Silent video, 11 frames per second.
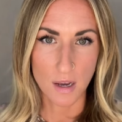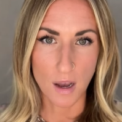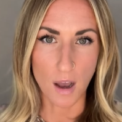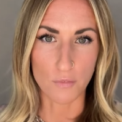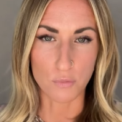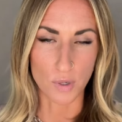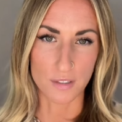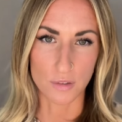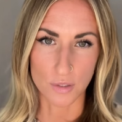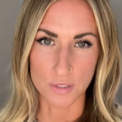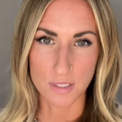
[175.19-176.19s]
of what it
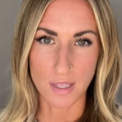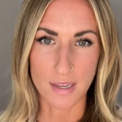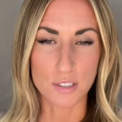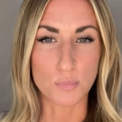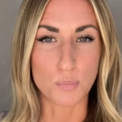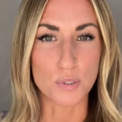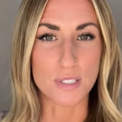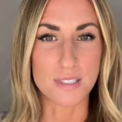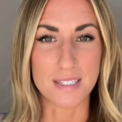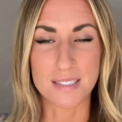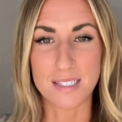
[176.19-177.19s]
looks like, to
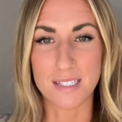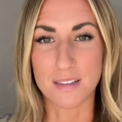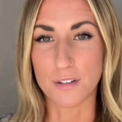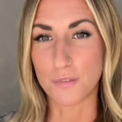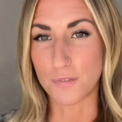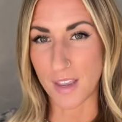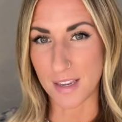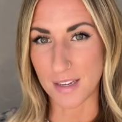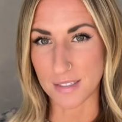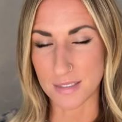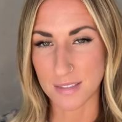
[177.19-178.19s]
persist in the
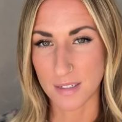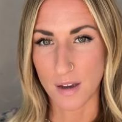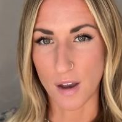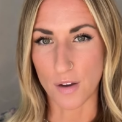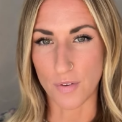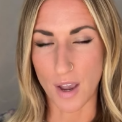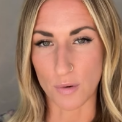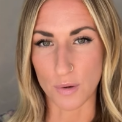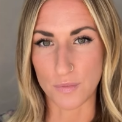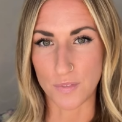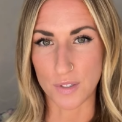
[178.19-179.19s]
face of how
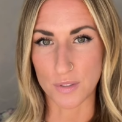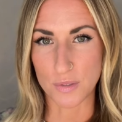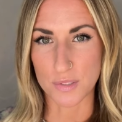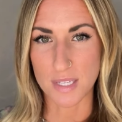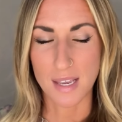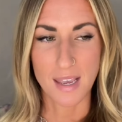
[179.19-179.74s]
it feels,